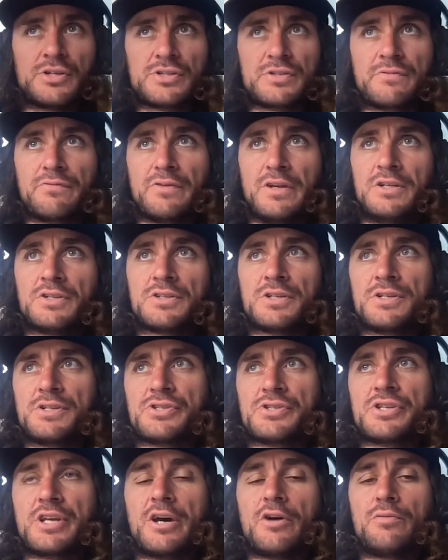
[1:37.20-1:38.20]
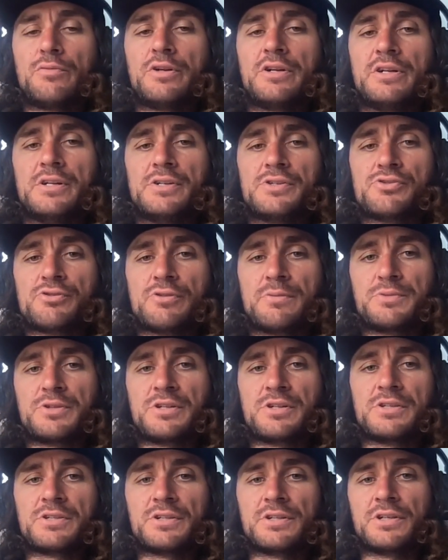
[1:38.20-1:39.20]
a vent in his helmet and it dripped
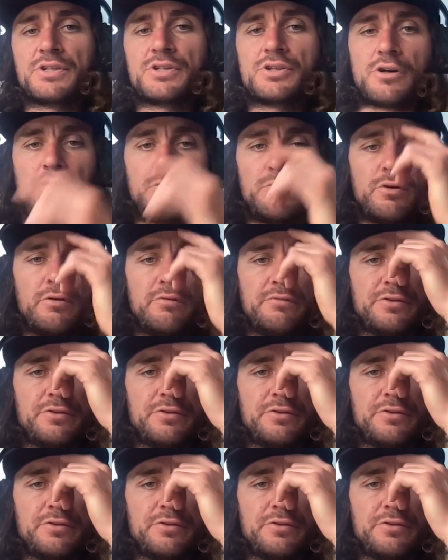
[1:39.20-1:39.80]
into the top of the